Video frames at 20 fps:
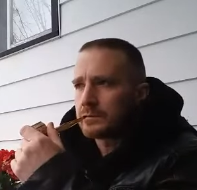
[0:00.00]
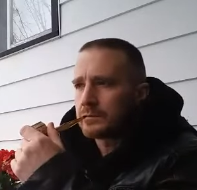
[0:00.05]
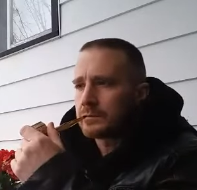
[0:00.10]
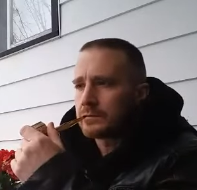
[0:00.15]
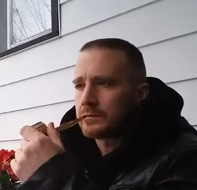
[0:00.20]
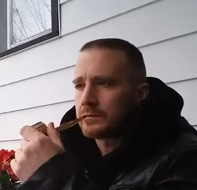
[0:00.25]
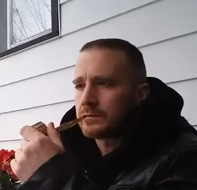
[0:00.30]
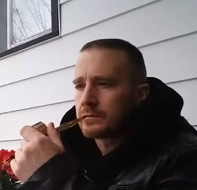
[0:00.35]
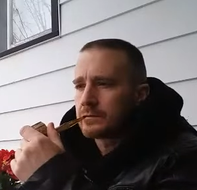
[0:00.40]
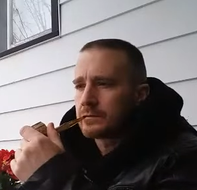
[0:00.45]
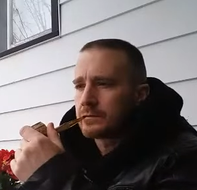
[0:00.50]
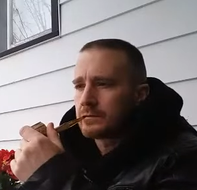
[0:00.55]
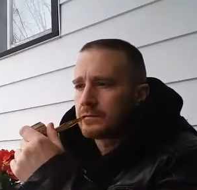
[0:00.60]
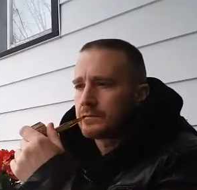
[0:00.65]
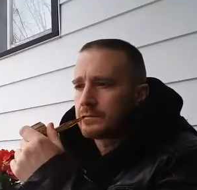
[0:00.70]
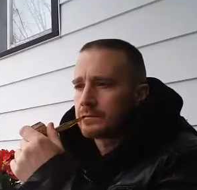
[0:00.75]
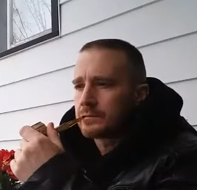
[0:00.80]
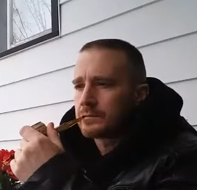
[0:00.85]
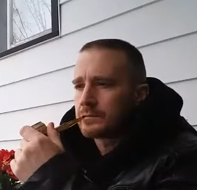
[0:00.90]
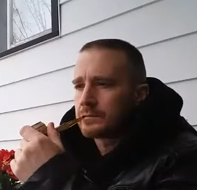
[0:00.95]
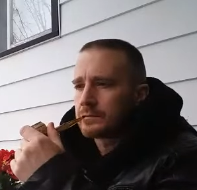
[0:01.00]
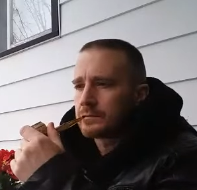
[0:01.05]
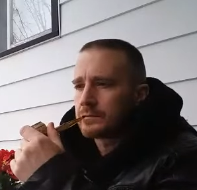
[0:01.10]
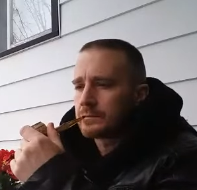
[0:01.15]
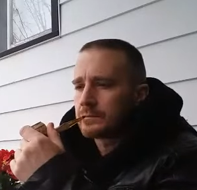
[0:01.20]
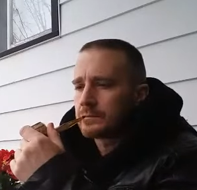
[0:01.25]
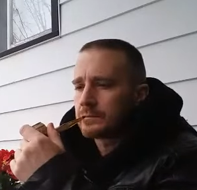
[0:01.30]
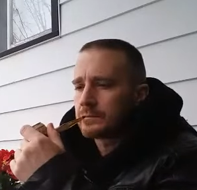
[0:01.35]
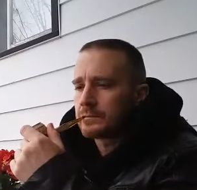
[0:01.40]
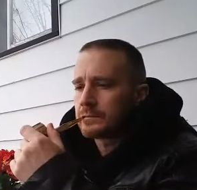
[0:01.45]

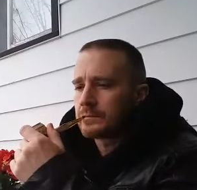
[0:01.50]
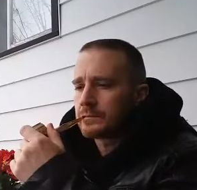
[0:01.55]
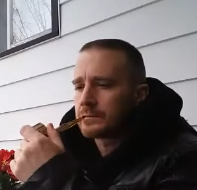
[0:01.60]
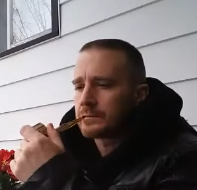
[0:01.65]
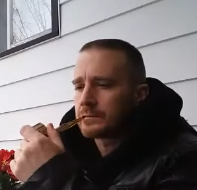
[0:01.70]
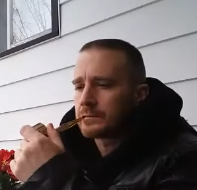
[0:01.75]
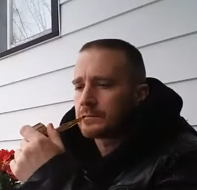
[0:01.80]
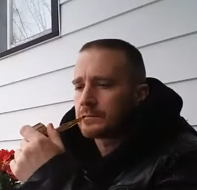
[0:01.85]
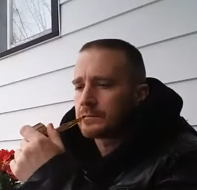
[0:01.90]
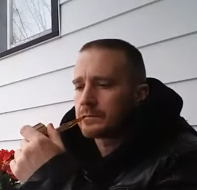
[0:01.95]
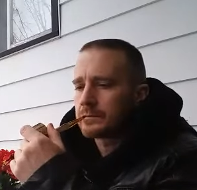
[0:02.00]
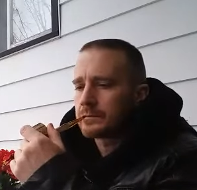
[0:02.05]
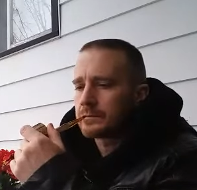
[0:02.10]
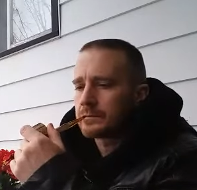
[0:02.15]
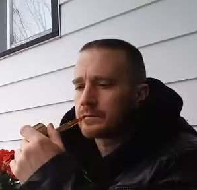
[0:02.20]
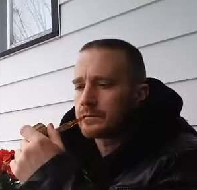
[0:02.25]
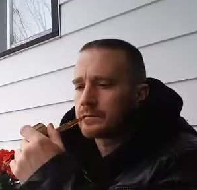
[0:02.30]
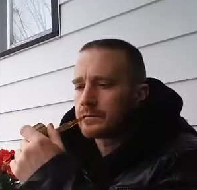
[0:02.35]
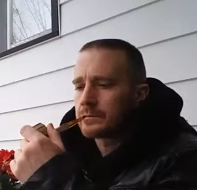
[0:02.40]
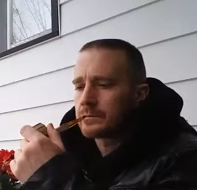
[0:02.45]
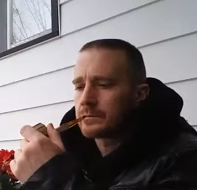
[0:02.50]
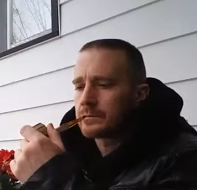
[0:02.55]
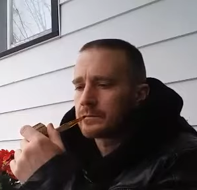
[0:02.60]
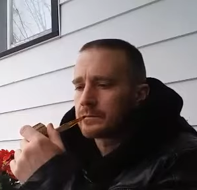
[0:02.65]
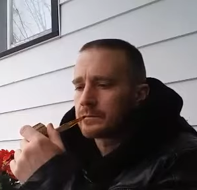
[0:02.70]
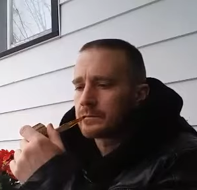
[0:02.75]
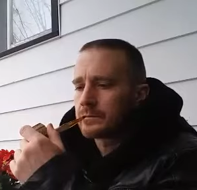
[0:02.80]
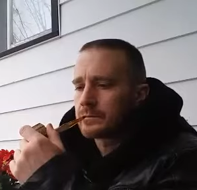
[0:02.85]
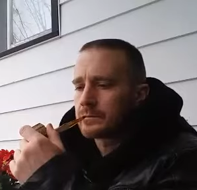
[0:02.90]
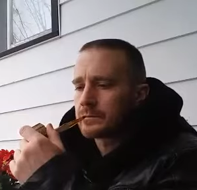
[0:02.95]

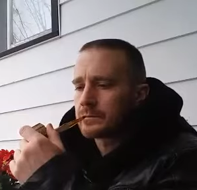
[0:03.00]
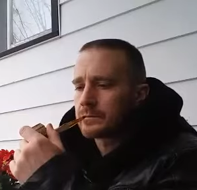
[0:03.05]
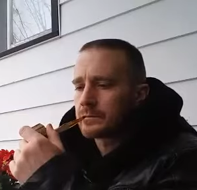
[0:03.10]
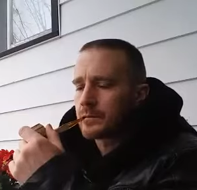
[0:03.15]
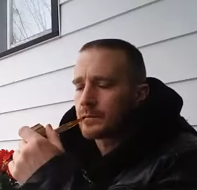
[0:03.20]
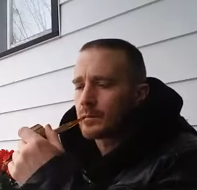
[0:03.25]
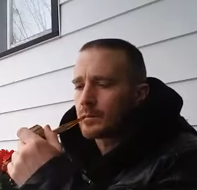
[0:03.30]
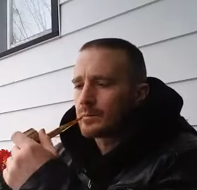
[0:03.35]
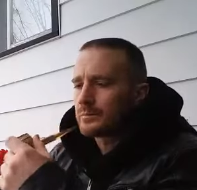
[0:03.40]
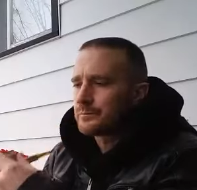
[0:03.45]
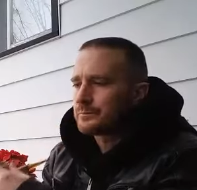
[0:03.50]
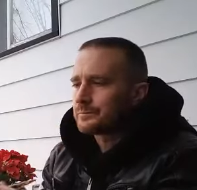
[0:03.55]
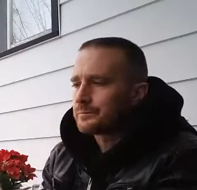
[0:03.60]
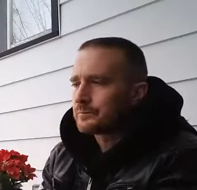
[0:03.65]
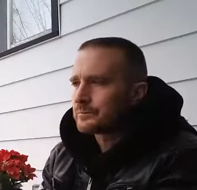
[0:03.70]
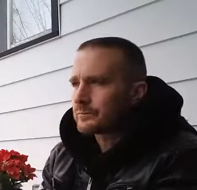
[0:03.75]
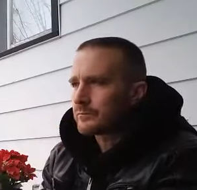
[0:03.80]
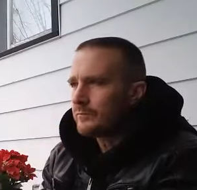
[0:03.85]
[no speech]